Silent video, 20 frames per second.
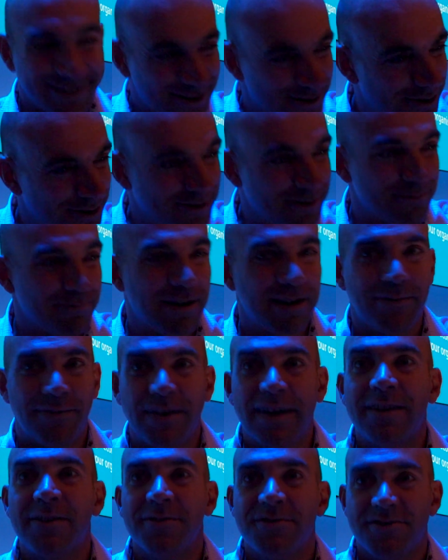Cool. Well,
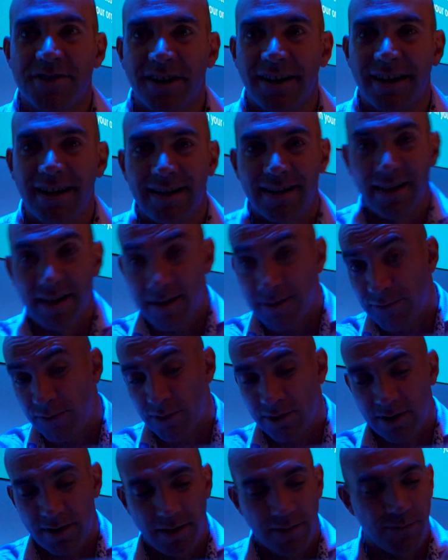thank you, John. And if
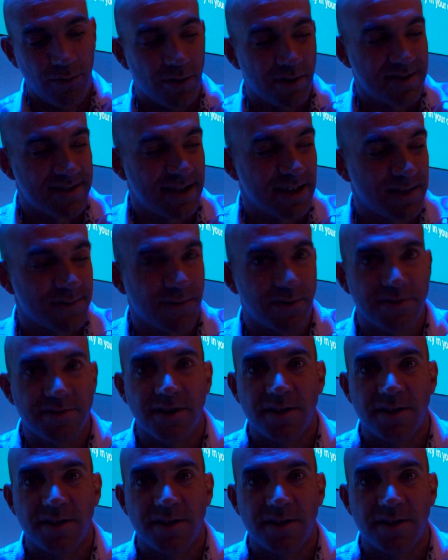you're a Salesforce